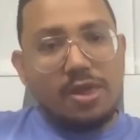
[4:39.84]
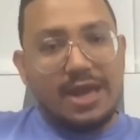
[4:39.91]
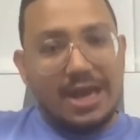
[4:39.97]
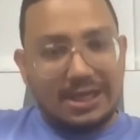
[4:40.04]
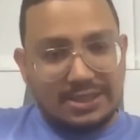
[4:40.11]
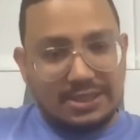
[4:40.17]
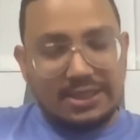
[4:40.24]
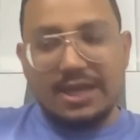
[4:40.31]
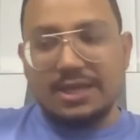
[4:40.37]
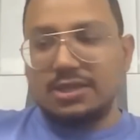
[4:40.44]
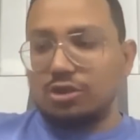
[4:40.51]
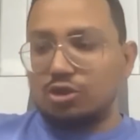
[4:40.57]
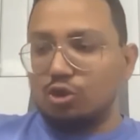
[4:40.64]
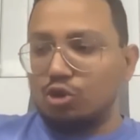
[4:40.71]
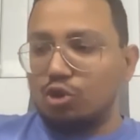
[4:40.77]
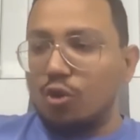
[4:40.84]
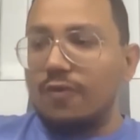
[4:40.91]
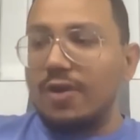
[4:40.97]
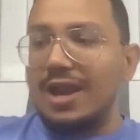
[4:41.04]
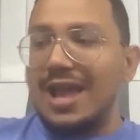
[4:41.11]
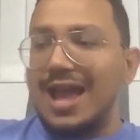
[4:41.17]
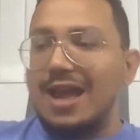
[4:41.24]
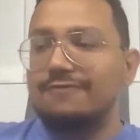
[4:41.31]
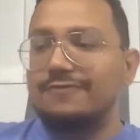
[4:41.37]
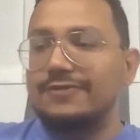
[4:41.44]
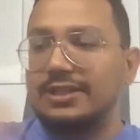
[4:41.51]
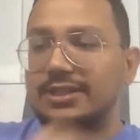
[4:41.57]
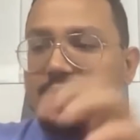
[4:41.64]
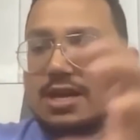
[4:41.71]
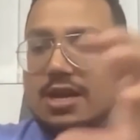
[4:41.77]
Yes. So you will have
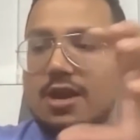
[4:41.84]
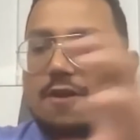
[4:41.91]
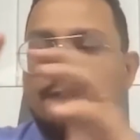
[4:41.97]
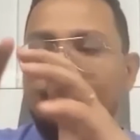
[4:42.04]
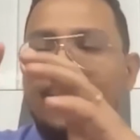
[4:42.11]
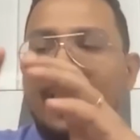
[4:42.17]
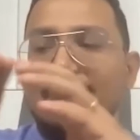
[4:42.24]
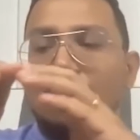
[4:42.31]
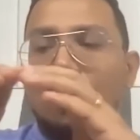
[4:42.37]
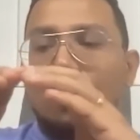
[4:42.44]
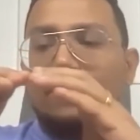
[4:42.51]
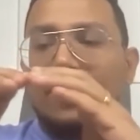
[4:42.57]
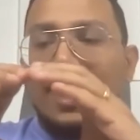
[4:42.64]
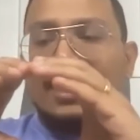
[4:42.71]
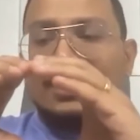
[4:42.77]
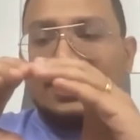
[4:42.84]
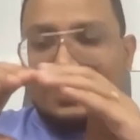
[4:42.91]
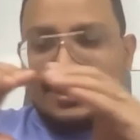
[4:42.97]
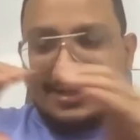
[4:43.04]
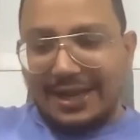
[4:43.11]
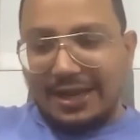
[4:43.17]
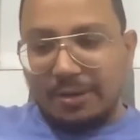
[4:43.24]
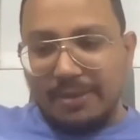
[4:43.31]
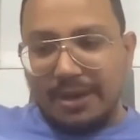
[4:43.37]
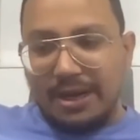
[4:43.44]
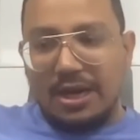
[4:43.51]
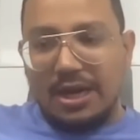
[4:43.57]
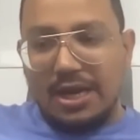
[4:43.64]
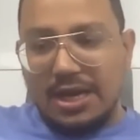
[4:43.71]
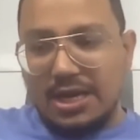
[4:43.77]
this web of like this
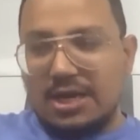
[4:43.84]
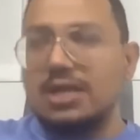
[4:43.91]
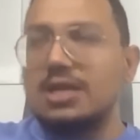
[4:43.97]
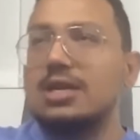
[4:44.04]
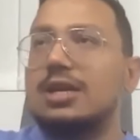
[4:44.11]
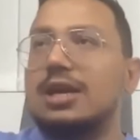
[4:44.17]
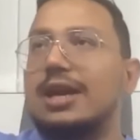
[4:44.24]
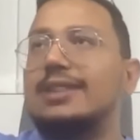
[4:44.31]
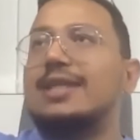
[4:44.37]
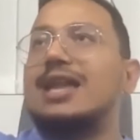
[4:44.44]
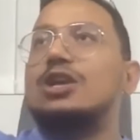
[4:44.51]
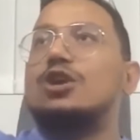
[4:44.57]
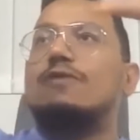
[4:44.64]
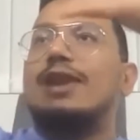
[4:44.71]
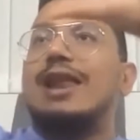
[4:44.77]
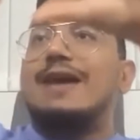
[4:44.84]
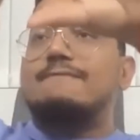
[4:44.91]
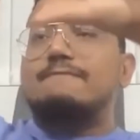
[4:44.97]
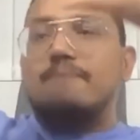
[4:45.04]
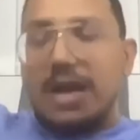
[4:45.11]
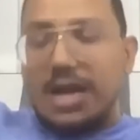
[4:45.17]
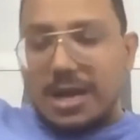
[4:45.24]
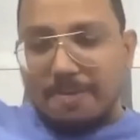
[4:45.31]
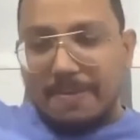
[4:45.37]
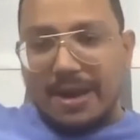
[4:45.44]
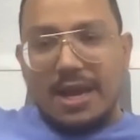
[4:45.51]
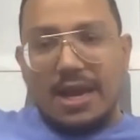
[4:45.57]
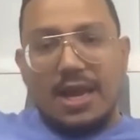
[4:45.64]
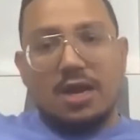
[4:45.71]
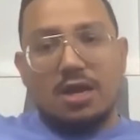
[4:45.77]
settlement layer, and then you will have multiple
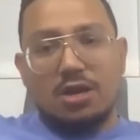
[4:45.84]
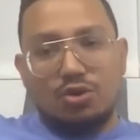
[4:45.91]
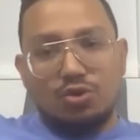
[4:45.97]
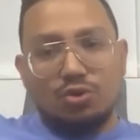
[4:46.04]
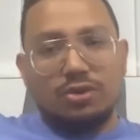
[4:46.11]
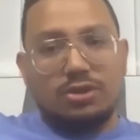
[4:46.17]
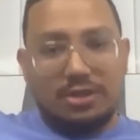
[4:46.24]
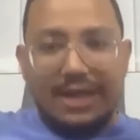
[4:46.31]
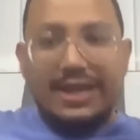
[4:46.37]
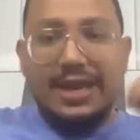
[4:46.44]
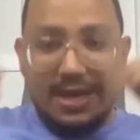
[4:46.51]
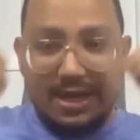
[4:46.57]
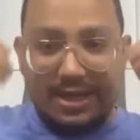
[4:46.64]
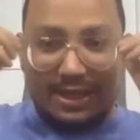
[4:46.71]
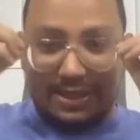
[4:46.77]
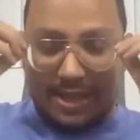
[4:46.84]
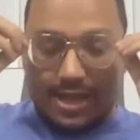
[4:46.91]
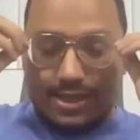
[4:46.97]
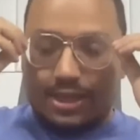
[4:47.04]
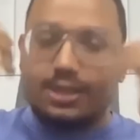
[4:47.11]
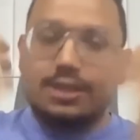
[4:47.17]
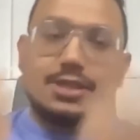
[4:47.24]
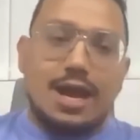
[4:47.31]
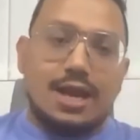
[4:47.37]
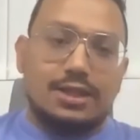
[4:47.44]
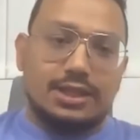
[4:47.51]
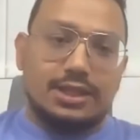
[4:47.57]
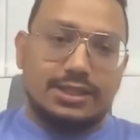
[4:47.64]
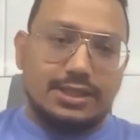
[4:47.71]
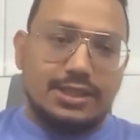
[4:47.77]
layer twos and this is our
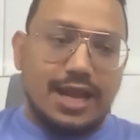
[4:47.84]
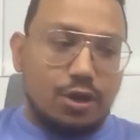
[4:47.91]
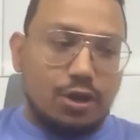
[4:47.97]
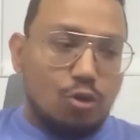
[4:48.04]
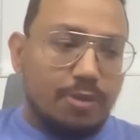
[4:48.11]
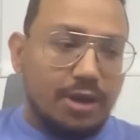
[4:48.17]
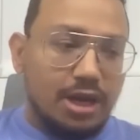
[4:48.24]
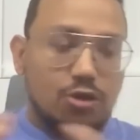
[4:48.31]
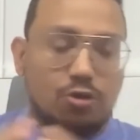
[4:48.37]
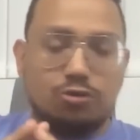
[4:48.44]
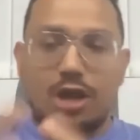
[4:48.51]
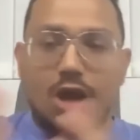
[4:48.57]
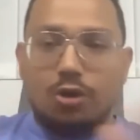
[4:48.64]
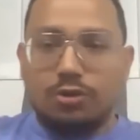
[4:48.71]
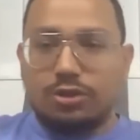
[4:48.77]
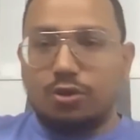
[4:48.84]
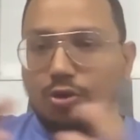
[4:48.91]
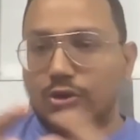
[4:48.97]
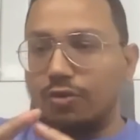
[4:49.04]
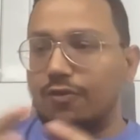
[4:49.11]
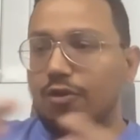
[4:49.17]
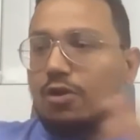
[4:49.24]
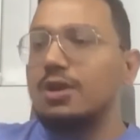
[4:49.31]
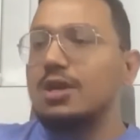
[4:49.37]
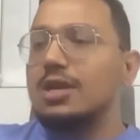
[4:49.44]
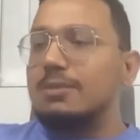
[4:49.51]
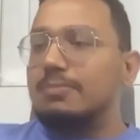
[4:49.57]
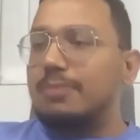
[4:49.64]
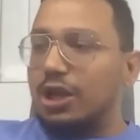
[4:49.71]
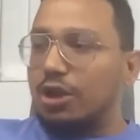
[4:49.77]
thesis, like nobody knows how it's going to evolve,
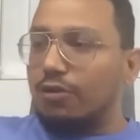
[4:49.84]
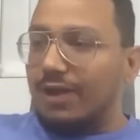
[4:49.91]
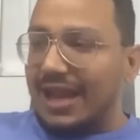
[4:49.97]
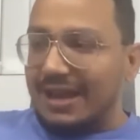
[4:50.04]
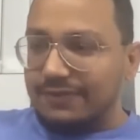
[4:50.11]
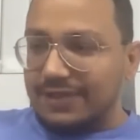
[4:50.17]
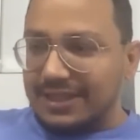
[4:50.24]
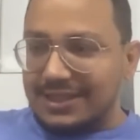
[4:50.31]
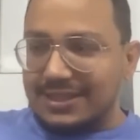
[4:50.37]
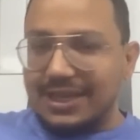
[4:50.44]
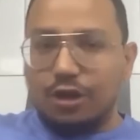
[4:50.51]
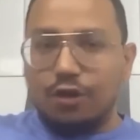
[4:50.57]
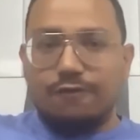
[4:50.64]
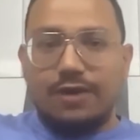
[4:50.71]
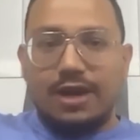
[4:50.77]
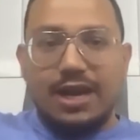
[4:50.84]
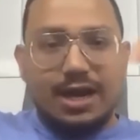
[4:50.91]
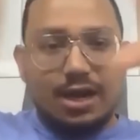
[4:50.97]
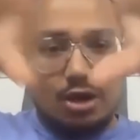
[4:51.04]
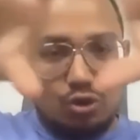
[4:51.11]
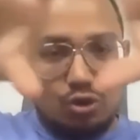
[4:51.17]
but you will have this set of layer